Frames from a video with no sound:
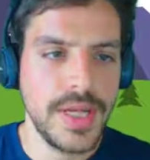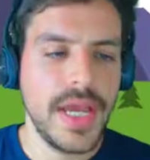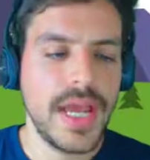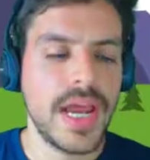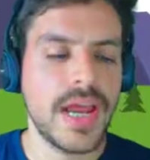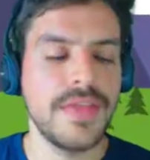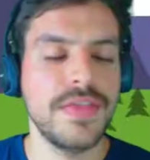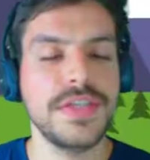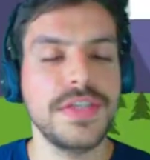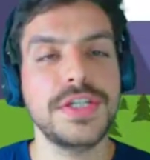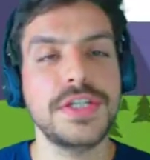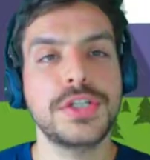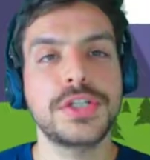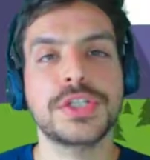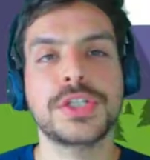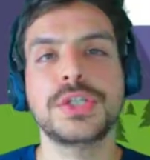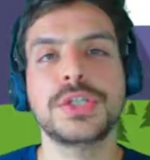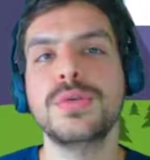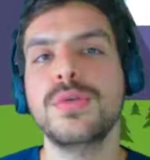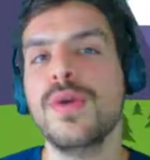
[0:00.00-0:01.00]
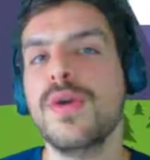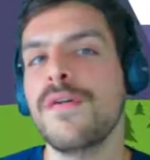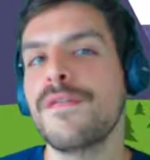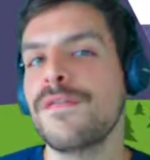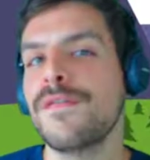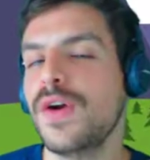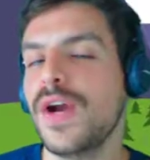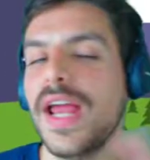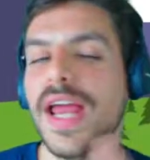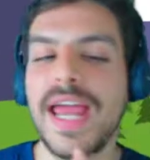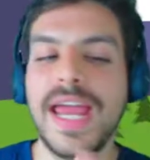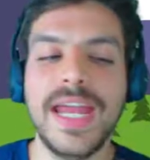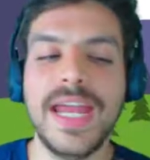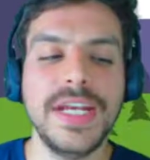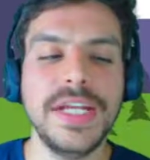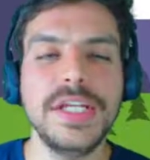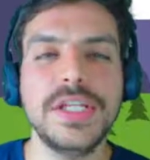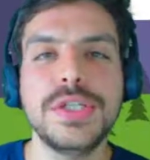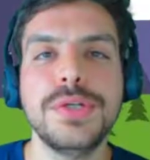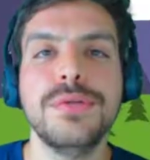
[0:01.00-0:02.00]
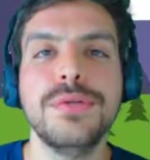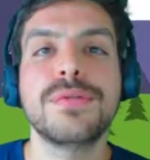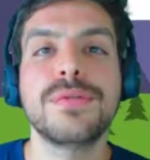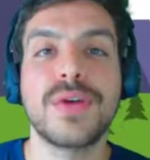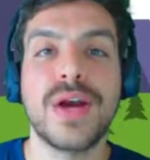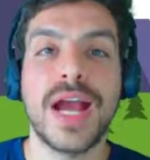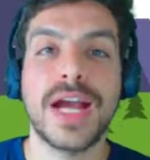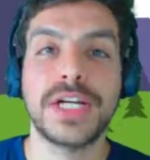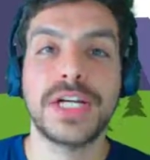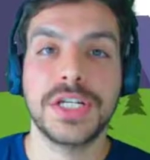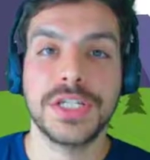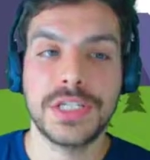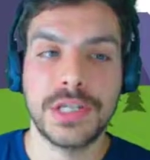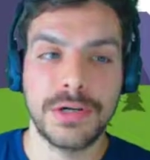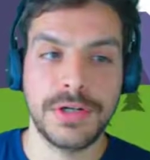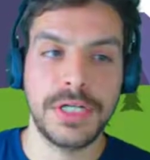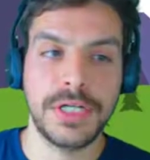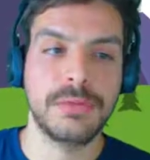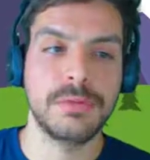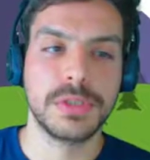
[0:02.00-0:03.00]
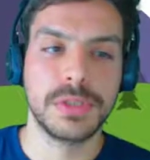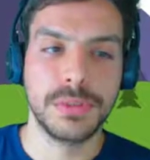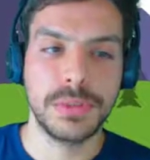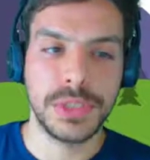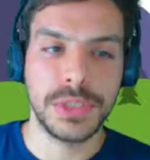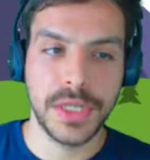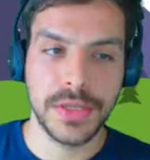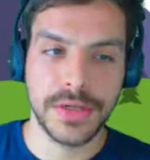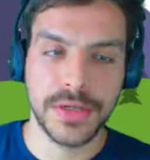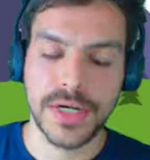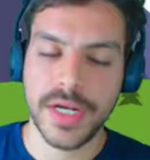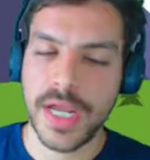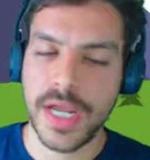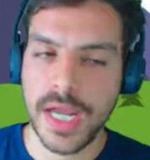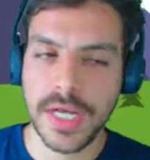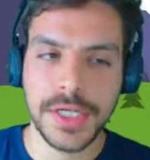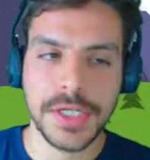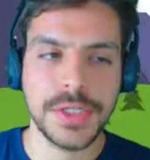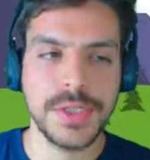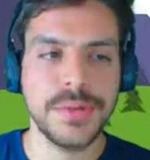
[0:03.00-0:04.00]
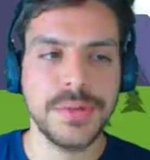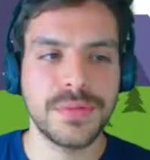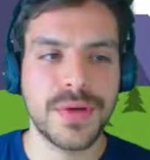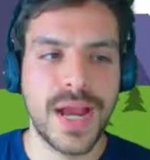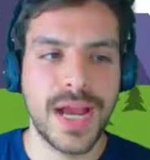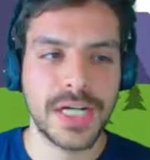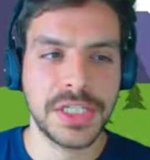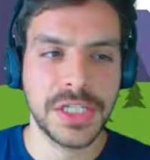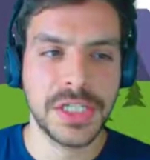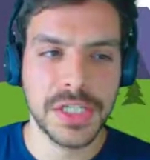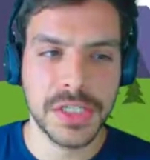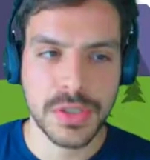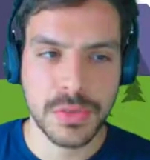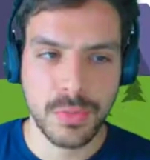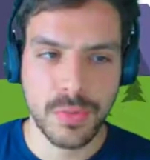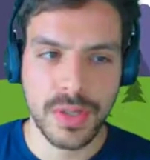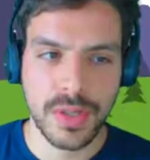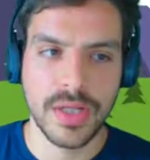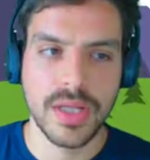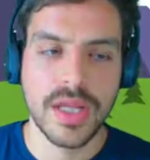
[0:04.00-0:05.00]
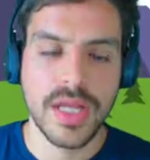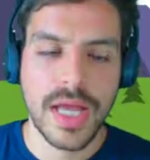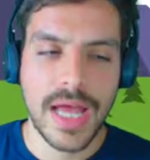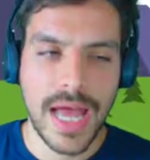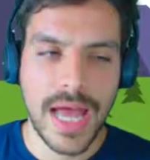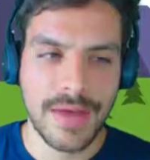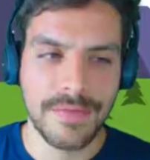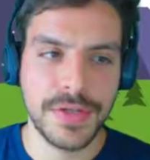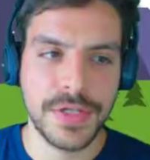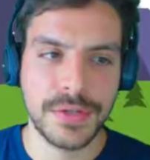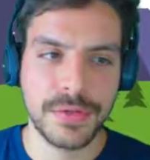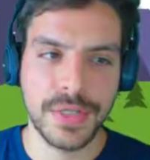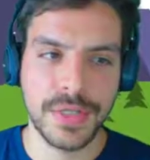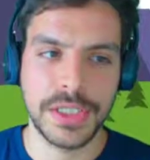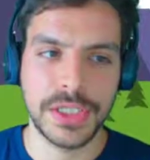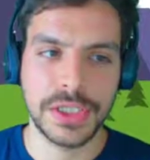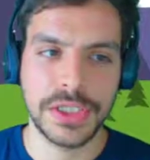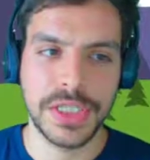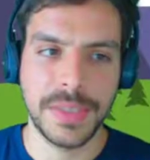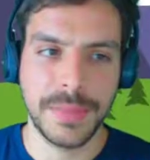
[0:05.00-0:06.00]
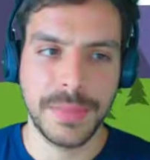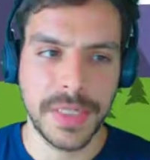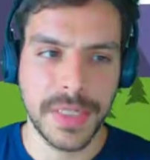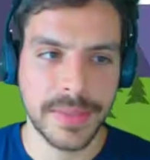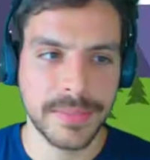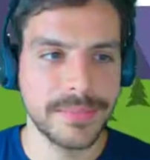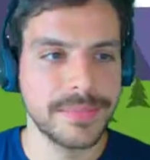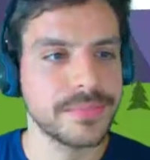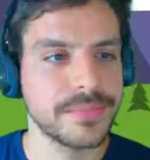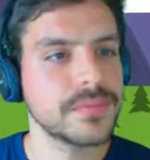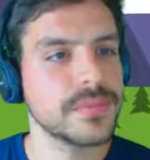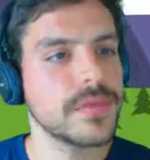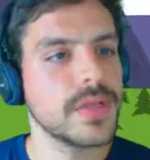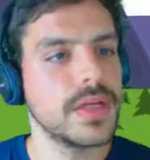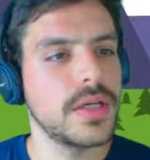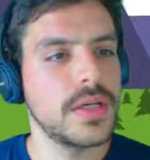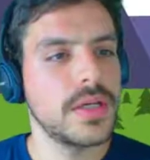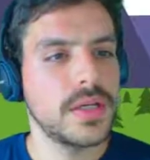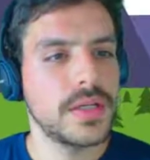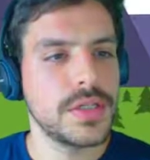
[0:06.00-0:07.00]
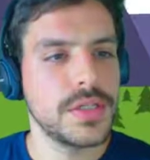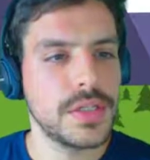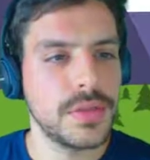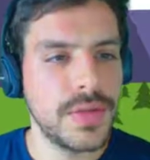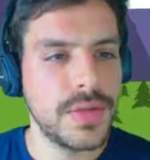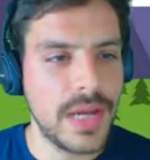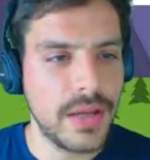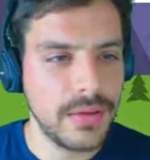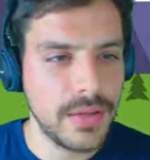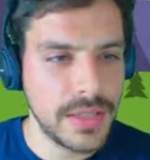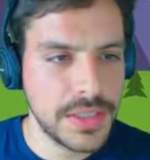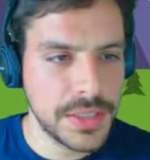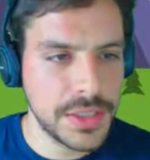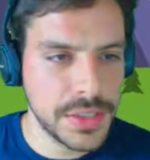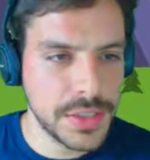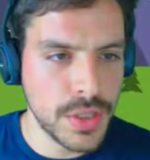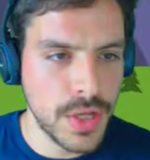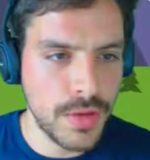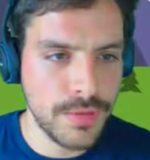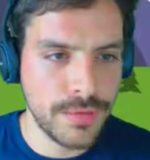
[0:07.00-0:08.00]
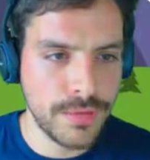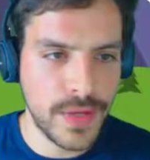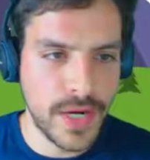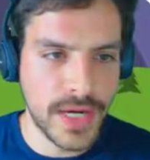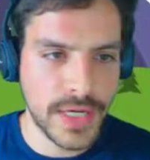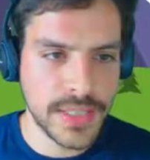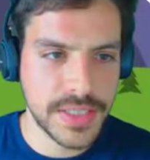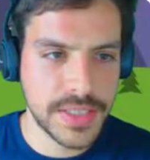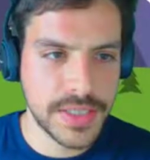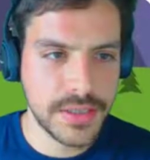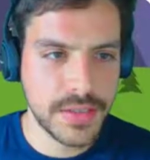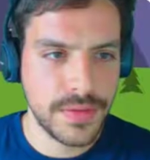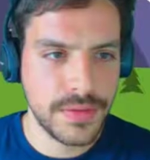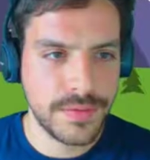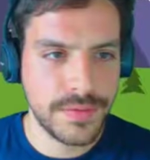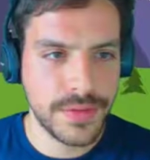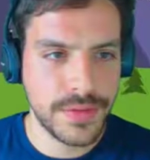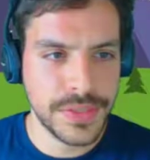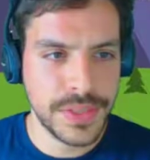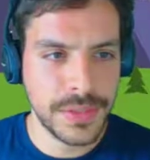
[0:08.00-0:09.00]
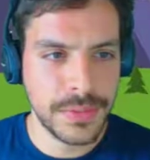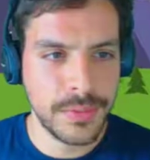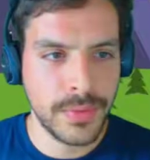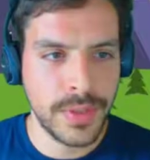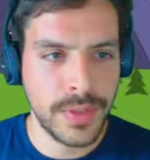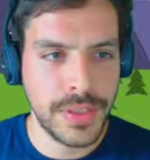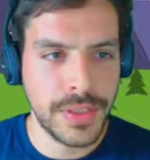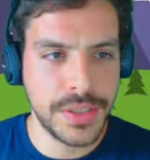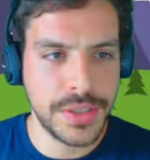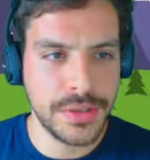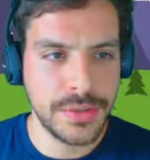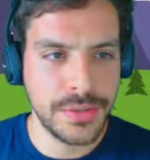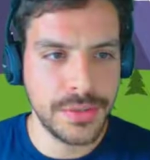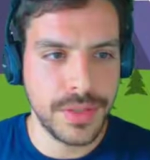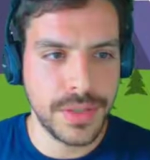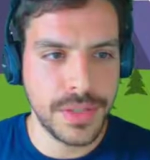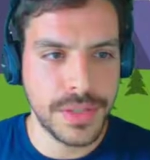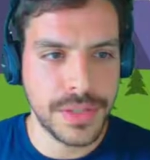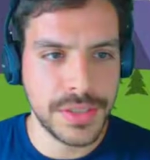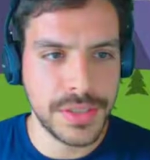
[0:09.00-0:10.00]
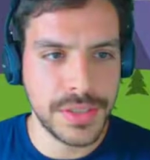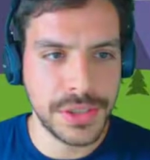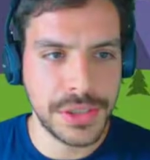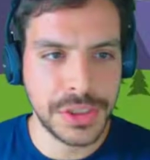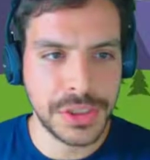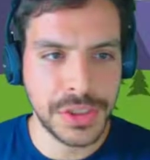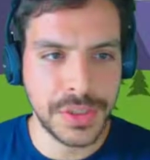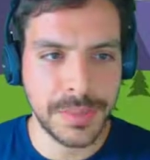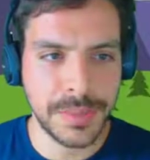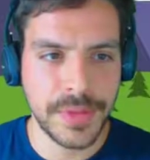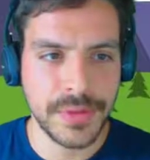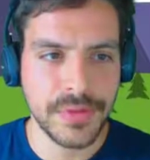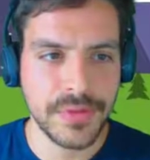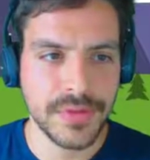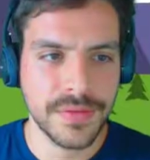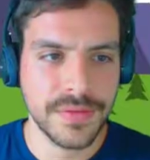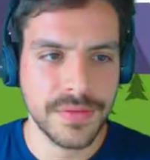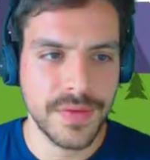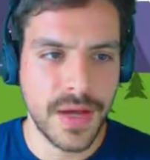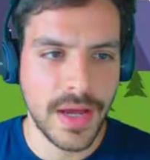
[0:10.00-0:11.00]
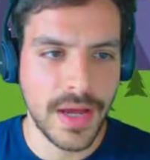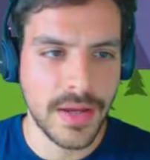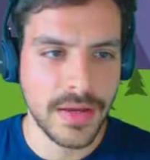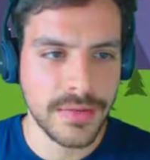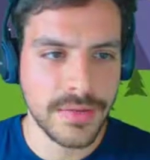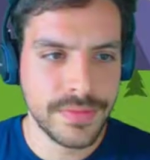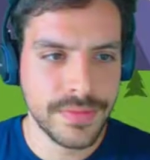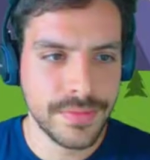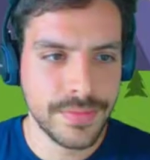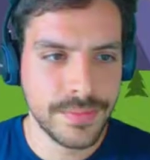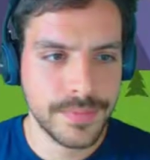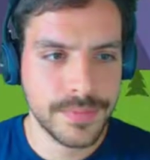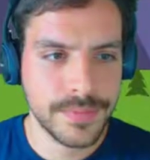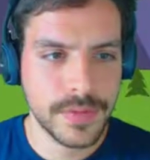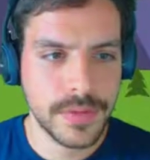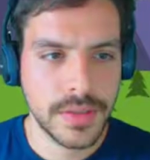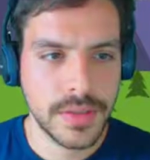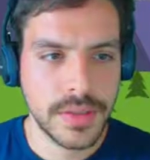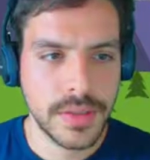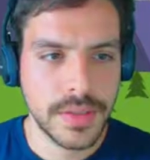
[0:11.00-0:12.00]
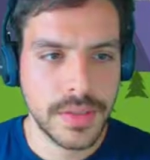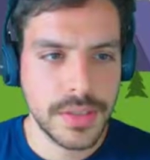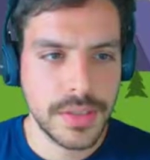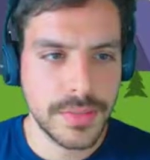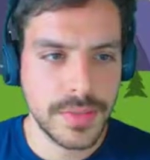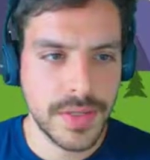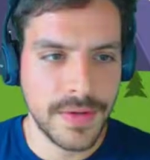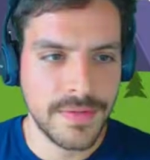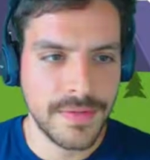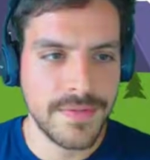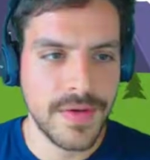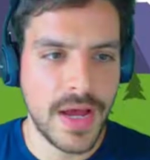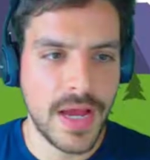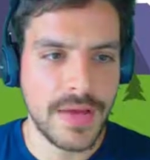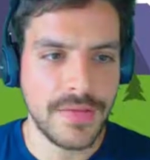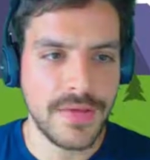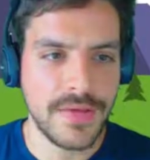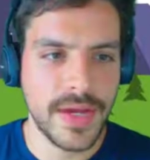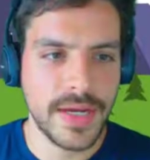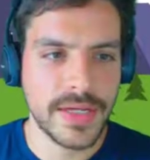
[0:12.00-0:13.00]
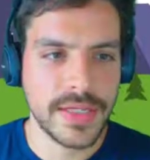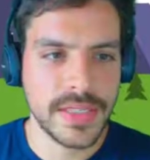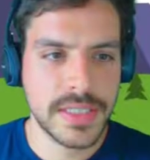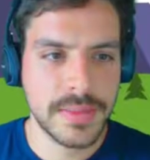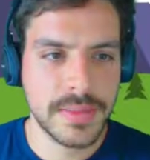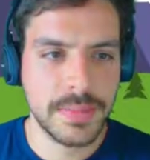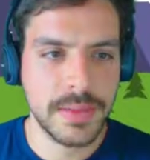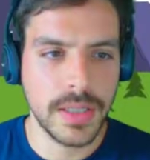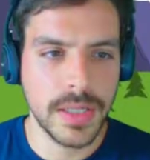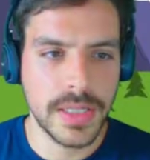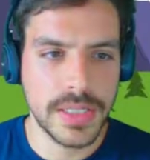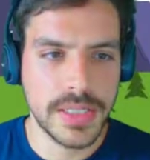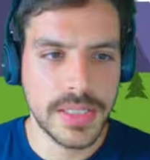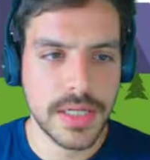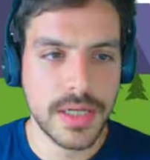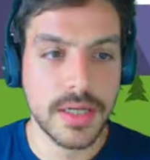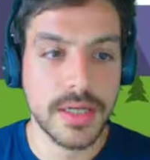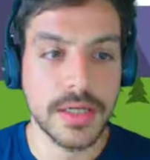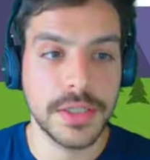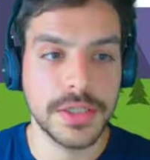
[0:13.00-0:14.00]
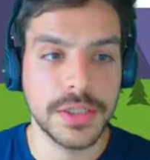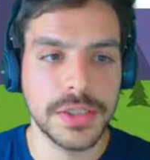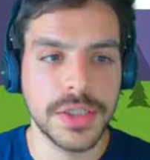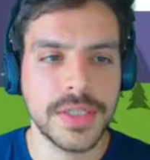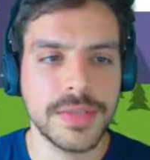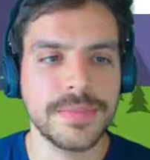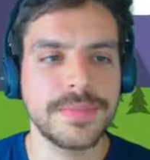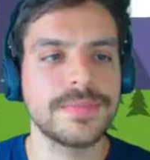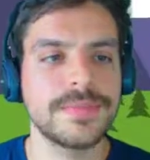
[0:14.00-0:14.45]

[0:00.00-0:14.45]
And this is true for any 2 fractions that are equal to each other. Any 2 fractions will have this relationship here. So now let's just solve for x. The first thing we want to do is distribute the 5. So we get 5x plus 100.